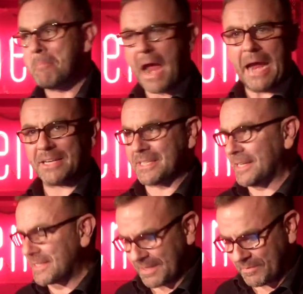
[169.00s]
Mac
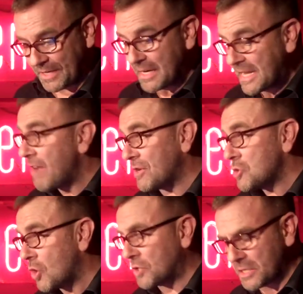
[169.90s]
said something and
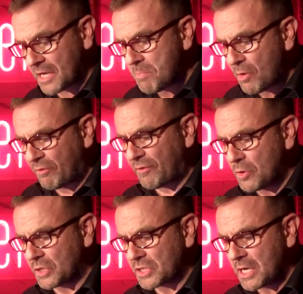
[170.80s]
Kevin nodded. They both
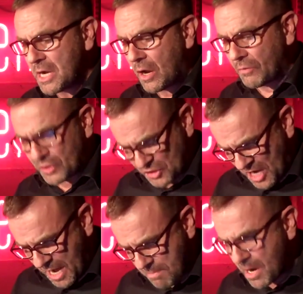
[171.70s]
focused on the
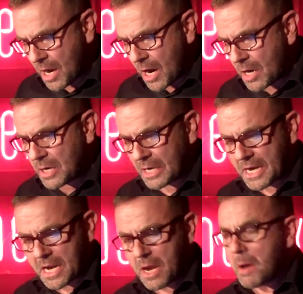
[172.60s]
same
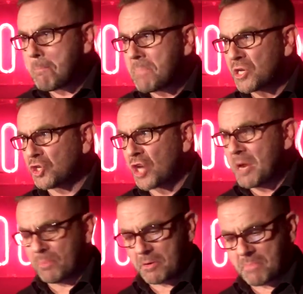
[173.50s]
ugly,
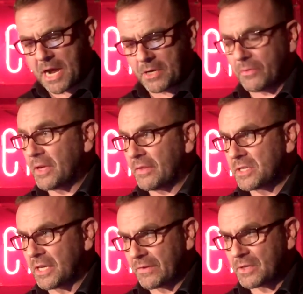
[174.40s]
misshapen man on the other
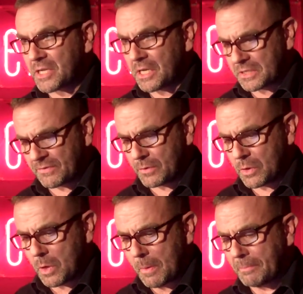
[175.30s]
side of the dance floor.